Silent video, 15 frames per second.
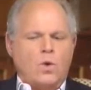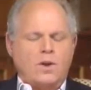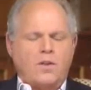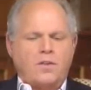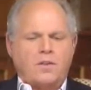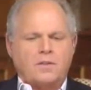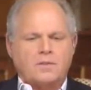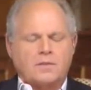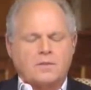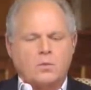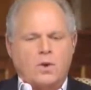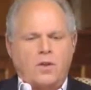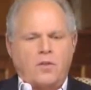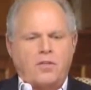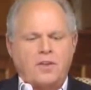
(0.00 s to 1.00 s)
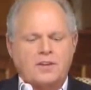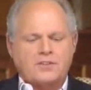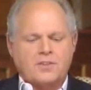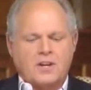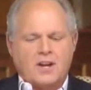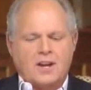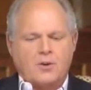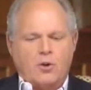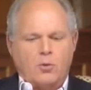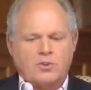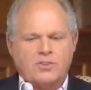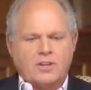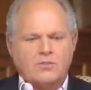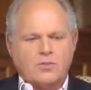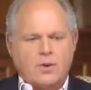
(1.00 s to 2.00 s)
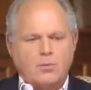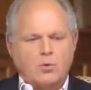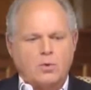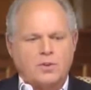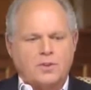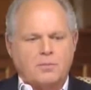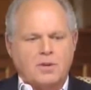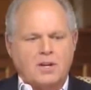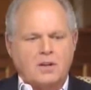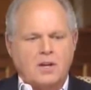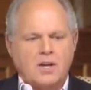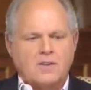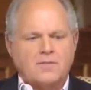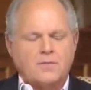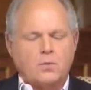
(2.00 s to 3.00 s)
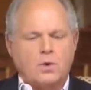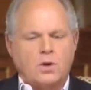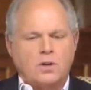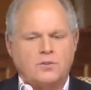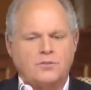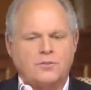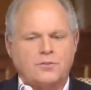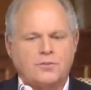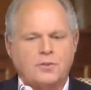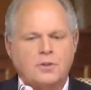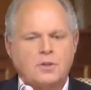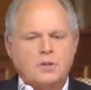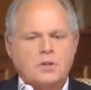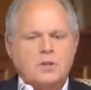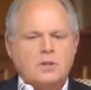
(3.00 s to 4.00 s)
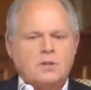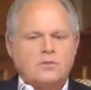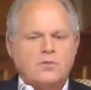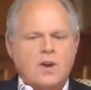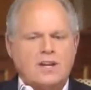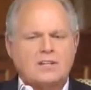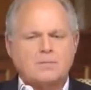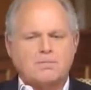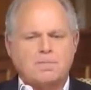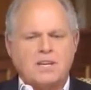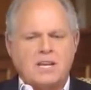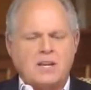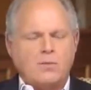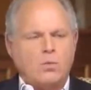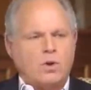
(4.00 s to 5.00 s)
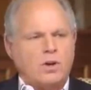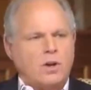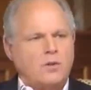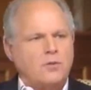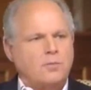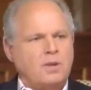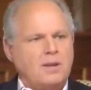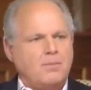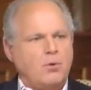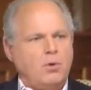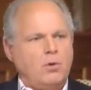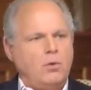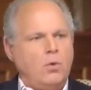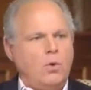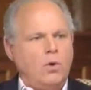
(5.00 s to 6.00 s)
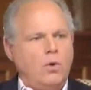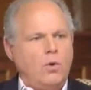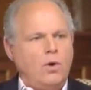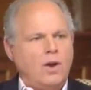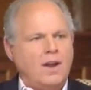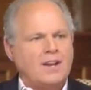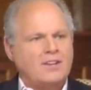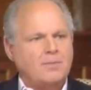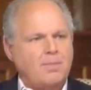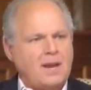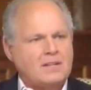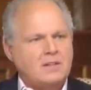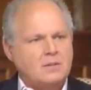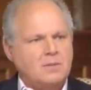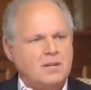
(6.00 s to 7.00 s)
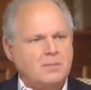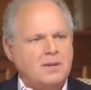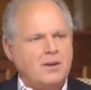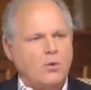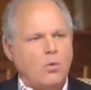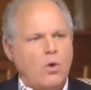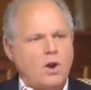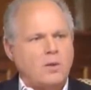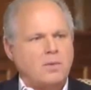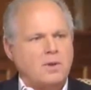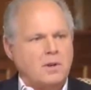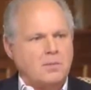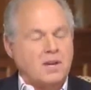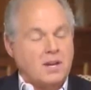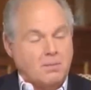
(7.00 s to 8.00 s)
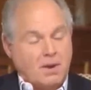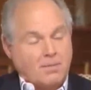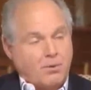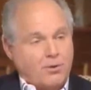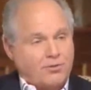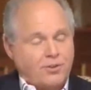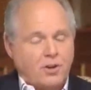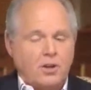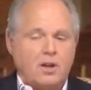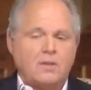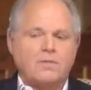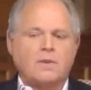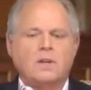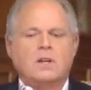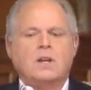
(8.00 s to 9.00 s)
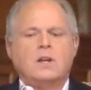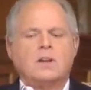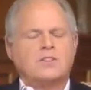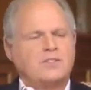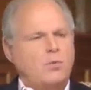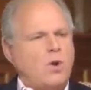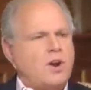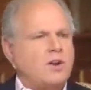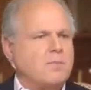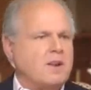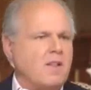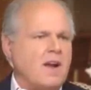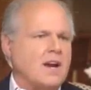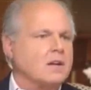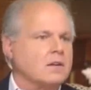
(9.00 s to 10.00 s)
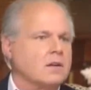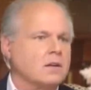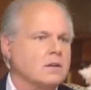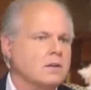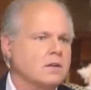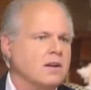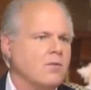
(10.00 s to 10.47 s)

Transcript: One of the things that I had always had trouble with in my life was trying to be what other people expected me to be or wanted me to be in my personal life, because I wanted to be liked.